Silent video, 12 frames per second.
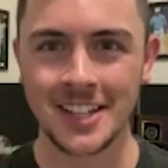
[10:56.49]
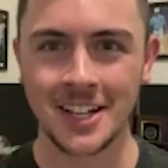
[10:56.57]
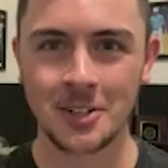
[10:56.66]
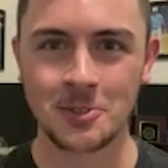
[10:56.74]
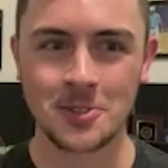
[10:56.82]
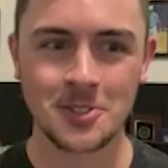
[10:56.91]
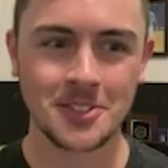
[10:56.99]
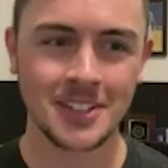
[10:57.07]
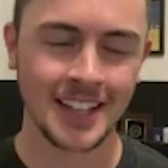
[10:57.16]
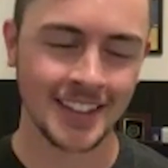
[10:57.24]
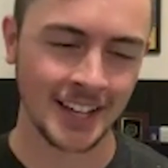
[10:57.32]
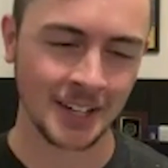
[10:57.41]
That
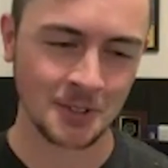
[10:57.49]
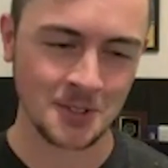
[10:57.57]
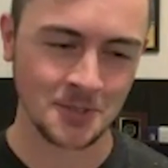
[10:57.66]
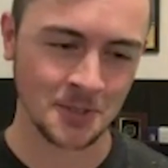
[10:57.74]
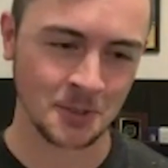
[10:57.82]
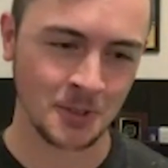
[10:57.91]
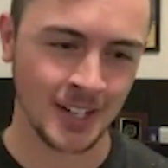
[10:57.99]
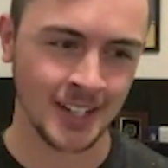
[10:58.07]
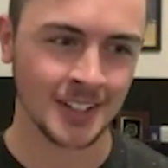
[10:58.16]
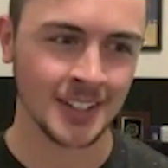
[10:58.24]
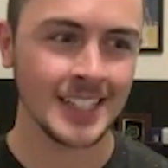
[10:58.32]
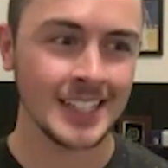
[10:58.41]
goes for a
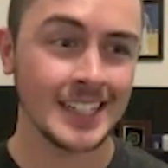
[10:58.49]
while.